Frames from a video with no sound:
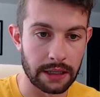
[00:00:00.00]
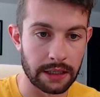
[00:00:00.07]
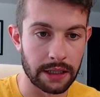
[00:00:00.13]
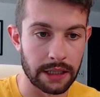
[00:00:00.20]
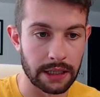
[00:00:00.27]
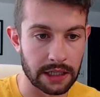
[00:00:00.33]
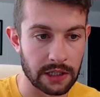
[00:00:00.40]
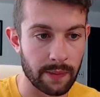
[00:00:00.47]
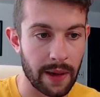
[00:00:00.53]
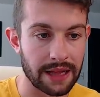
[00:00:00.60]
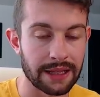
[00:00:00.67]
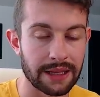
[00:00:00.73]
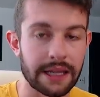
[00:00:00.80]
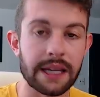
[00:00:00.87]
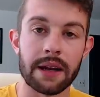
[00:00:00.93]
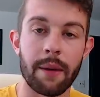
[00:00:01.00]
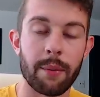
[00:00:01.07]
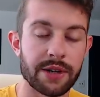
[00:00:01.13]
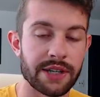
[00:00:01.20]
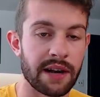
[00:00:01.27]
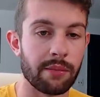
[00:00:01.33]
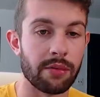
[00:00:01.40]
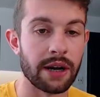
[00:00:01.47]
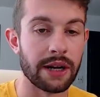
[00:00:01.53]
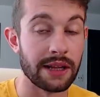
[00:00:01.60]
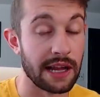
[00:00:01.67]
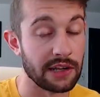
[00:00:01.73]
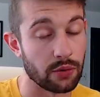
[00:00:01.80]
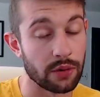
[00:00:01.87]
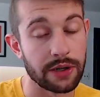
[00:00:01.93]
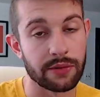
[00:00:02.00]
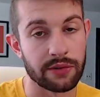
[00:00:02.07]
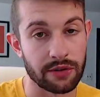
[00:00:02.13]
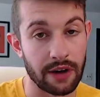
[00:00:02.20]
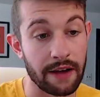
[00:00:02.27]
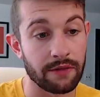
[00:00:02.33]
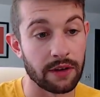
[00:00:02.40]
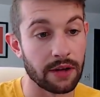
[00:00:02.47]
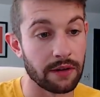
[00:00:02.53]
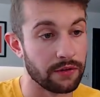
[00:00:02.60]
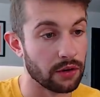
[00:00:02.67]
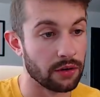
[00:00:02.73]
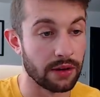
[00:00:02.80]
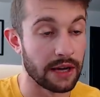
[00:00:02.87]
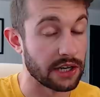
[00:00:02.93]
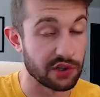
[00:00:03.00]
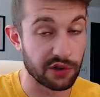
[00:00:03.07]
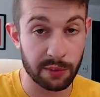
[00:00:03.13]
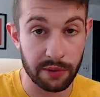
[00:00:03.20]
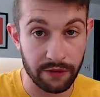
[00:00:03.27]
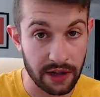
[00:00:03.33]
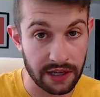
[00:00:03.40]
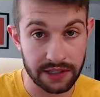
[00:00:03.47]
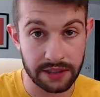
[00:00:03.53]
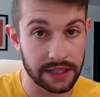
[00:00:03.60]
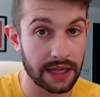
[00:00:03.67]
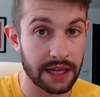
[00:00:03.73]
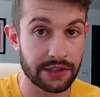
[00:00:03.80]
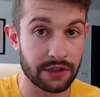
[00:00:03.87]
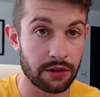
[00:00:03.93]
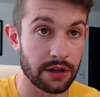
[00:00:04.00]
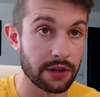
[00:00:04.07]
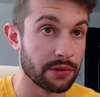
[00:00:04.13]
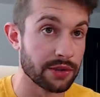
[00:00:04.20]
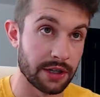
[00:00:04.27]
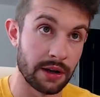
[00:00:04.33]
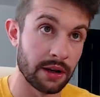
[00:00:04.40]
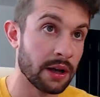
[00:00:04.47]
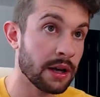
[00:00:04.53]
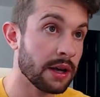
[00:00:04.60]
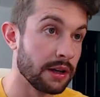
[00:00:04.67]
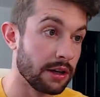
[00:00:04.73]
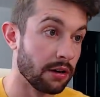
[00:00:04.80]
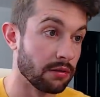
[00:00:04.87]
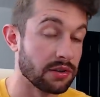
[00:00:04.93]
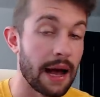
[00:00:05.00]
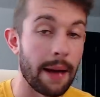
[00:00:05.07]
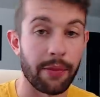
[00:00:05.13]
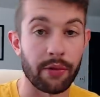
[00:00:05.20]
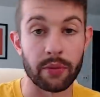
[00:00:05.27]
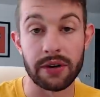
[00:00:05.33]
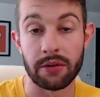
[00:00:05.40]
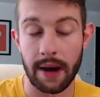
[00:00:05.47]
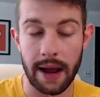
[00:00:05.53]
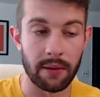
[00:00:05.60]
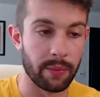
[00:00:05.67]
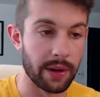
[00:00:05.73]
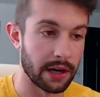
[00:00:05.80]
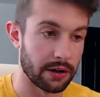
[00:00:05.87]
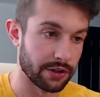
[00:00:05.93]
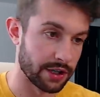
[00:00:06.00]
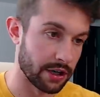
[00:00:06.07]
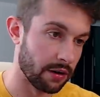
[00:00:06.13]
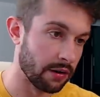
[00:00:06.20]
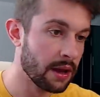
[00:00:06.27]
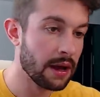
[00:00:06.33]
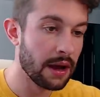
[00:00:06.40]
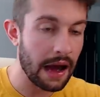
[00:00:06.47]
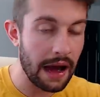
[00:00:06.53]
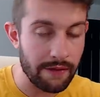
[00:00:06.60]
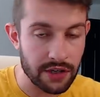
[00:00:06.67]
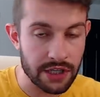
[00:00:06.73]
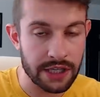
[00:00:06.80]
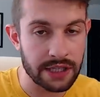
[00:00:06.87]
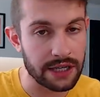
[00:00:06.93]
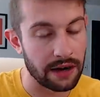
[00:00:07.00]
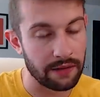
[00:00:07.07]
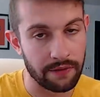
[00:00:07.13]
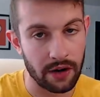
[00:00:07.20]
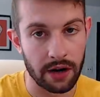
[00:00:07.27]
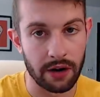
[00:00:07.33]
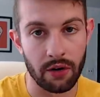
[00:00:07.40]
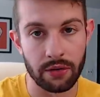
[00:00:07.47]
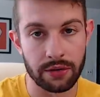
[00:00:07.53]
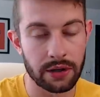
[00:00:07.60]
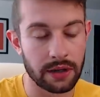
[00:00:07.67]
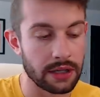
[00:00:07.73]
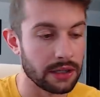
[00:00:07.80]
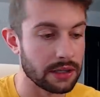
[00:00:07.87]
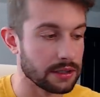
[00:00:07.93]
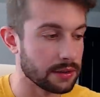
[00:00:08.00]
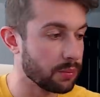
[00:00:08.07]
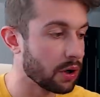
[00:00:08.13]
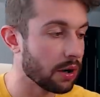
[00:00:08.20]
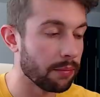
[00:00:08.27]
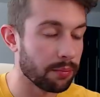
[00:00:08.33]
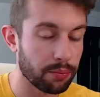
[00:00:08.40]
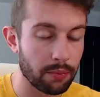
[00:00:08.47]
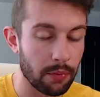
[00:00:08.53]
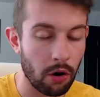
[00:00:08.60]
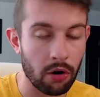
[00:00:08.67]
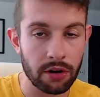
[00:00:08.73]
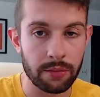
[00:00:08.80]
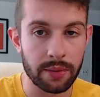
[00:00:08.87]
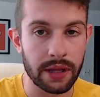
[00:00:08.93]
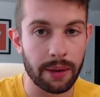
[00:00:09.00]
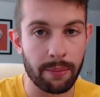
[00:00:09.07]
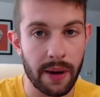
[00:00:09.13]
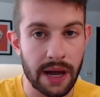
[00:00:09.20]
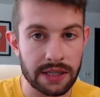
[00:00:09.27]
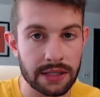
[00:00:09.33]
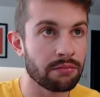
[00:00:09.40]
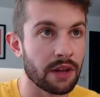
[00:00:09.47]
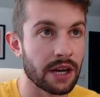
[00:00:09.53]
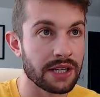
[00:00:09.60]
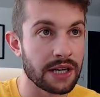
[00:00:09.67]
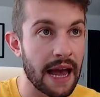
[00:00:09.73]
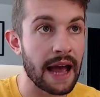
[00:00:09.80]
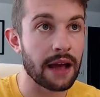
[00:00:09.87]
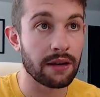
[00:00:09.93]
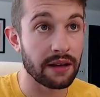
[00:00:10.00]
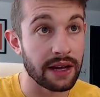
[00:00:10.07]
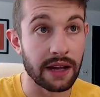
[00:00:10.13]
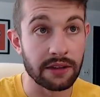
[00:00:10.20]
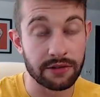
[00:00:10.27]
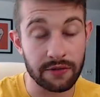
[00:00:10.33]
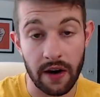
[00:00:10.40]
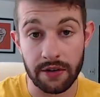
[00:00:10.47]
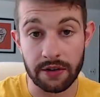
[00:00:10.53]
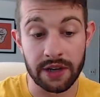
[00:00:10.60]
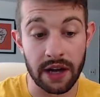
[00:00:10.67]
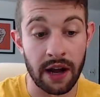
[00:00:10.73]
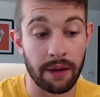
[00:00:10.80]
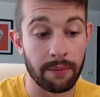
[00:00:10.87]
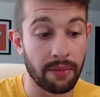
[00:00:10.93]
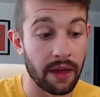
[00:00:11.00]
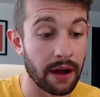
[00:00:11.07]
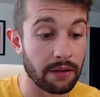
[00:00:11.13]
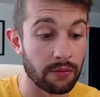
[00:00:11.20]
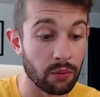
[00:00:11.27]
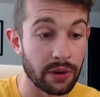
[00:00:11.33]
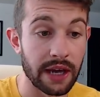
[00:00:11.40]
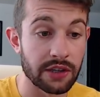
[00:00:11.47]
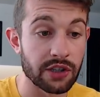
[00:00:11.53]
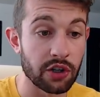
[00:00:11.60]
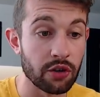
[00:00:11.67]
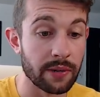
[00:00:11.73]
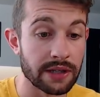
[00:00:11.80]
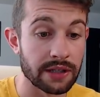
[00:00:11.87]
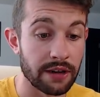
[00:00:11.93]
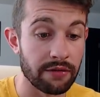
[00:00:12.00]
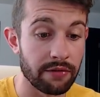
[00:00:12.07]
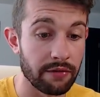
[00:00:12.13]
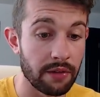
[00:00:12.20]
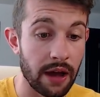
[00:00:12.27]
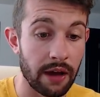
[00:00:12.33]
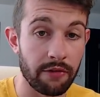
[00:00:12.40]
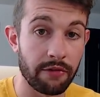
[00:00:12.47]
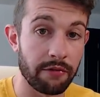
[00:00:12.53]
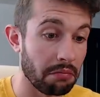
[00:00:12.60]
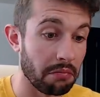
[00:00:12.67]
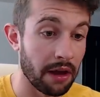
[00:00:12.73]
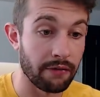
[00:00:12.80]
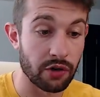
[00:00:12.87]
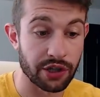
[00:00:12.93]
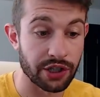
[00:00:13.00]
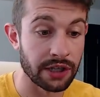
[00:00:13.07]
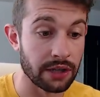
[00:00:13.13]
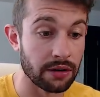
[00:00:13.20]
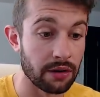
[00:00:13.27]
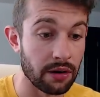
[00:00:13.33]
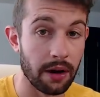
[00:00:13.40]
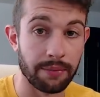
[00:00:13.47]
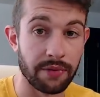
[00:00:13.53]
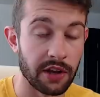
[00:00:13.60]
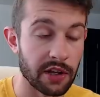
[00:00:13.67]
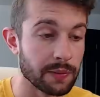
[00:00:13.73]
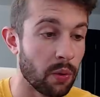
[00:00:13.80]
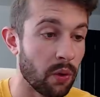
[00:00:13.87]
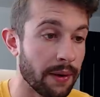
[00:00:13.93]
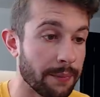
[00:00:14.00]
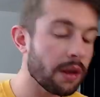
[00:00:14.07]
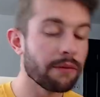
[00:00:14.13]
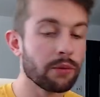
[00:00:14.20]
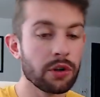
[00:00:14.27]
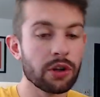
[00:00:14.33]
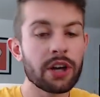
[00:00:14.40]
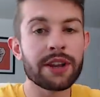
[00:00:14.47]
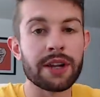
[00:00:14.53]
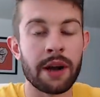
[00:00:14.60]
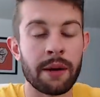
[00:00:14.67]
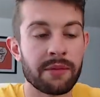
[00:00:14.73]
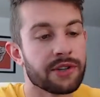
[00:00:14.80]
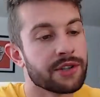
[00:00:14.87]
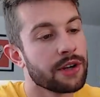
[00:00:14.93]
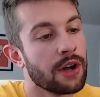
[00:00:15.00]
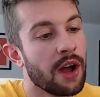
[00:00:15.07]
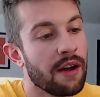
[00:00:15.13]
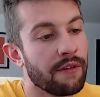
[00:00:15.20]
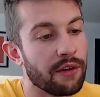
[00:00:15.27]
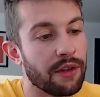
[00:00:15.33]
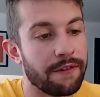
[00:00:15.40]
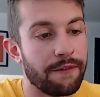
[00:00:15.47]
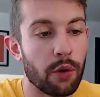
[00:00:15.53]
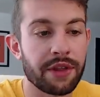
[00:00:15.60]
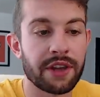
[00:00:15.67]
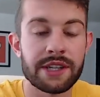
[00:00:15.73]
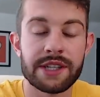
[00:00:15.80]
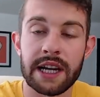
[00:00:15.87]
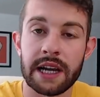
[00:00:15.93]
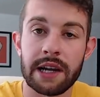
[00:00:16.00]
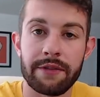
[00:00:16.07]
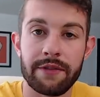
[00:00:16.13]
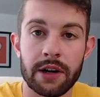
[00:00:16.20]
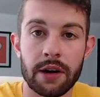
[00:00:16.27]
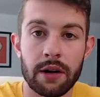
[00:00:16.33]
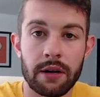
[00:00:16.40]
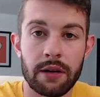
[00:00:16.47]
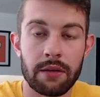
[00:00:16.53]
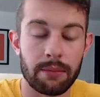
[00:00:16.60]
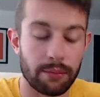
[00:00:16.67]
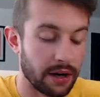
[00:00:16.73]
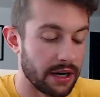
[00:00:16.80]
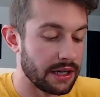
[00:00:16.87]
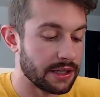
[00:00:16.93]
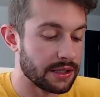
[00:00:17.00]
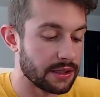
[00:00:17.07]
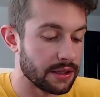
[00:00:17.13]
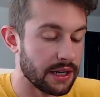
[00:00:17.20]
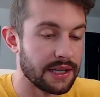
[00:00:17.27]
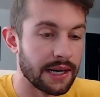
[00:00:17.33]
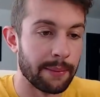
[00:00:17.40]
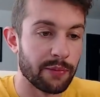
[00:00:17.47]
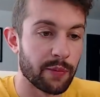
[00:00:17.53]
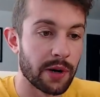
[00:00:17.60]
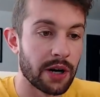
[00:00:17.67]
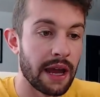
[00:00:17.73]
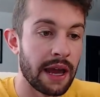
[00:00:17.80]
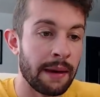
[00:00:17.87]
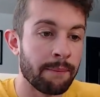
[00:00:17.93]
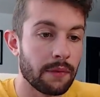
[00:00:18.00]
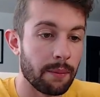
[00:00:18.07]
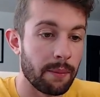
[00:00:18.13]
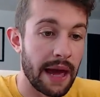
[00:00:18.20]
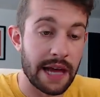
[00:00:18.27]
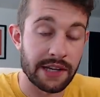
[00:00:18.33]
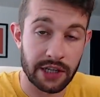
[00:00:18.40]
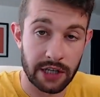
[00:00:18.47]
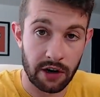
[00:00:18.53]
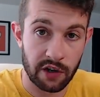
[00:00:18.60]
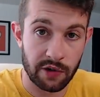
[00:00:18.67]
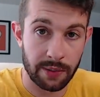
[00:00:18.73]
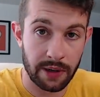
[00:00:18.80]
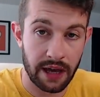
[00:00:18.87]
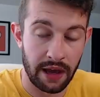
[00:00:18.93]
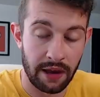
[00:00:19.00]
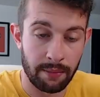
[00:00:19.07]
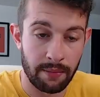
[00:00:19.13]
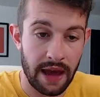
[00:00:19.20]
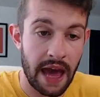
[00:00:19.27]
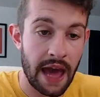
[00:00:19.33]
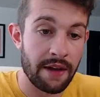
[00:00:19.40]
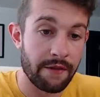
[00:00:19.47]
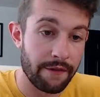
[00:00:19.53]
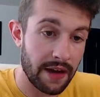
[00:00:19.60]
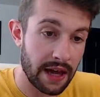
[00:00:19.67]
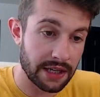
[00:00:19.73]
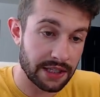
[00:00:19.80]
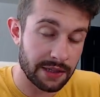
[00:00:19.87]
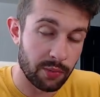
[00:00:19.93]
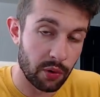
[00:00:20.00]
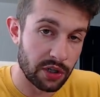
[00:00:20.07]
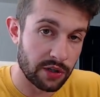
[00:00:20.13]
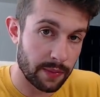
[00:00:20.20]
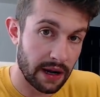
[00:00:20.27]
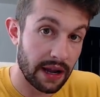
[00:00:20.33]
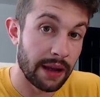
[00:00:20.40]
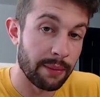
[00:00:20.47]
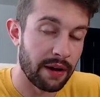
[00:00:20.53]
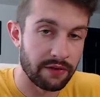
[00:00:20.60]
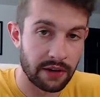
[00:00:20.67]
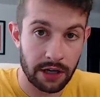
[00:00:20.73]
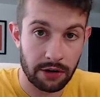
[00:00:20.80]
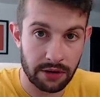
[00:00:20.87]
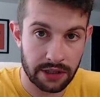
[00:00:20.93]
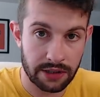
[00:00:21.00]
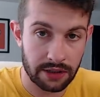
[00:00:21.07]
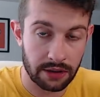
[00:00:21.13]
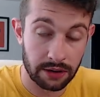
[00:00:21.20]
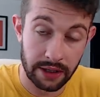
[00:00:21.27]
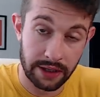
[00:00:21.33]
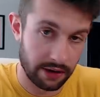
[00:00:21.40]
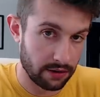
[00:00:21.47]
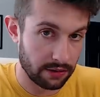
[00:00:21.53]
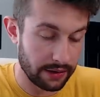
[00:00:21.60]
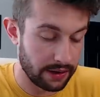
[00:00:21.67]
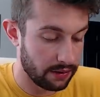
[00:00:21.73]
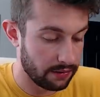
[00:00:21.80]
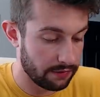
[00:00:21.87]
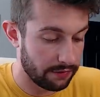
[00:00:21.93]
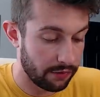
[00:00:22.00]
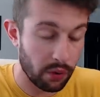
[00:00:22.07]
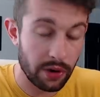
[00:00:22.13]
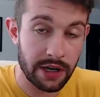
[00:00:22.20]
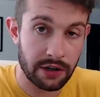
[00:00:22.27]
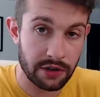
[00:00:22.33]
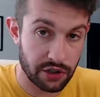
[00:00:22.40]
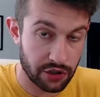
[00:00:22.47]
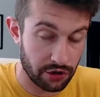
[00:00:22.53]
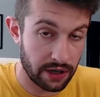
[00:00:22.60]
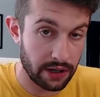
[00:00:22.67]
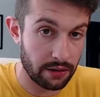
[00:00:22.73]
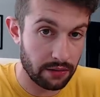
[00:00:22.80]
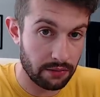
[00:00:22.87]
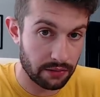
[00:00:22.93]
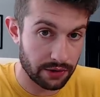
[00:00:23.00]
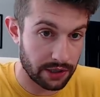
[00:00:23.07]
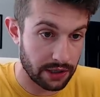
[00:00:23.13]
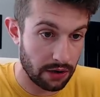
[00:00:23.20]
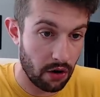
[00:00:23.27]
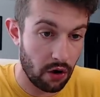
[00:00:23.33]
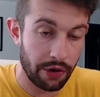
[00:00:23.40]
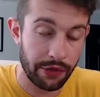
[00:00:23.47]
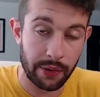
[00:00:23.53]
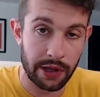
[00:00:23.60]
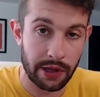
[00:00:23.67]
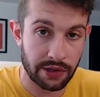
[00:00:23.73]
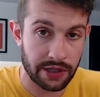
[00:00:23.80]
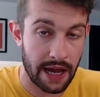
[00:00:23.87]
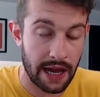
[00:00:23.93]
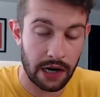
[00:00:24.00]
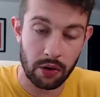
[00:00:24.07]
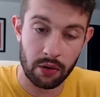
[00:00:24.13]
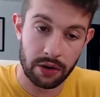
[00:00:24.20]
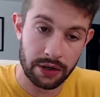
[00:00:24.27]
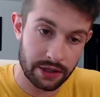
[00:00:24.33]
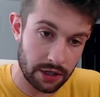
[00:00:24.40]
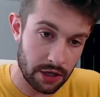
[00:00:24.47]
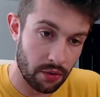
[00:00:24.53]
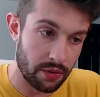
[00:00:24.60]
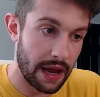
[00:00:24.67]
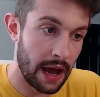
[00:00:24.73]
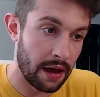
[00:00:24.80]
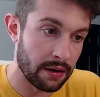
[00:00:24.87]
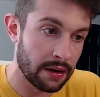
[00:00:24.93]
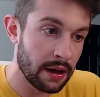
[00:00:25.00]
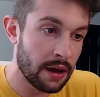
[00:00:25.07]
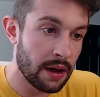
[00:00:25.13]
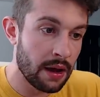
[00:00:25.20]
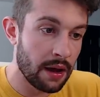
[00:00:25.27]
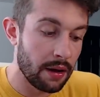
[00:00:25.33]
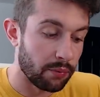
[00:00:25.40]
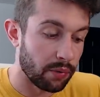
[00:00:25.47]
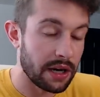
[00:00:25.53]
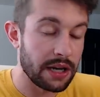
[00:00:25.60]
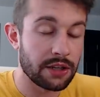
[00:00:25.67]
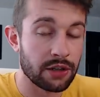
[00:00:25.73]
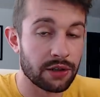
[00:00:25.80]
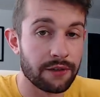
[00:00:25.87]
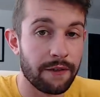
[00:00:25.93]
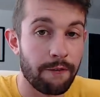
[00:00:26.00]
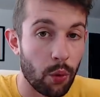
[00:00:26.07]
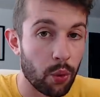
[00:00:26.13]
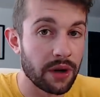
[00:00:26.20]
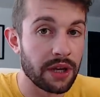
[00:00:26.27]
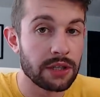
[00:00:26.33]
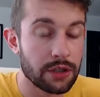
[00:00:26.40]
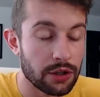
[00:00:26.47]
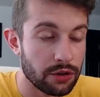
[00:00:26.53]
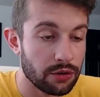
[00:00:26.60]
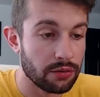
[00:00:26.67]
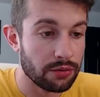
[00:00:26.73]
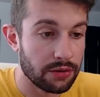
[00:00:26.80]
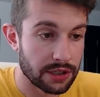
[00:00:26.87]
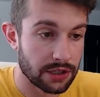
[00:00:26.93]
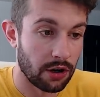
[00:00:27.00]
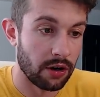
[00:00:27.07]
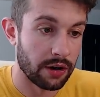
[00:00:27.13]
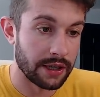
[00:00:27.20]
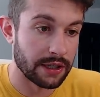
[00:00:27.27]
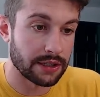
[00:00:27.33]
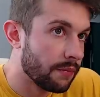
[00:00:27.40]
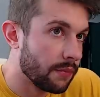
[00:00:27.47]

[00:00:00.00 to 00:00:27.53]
You expect elite numbers out of Brady, and that's where he was drafted. If you're in like a super flex league last year, he was a top 3-round pick or so. Obviously, he's getting very old. He has put up arguably the best attack against Father Time that we as humans have ever seen up to this point. When you look at the numbers for the 4th consecutive year, Brady's attempts per game, passing yards per game, and fantasy points per game have decreased linearly. 4 years straight, we're seeing all 3 of those categories go down. Brady turns 42 this August.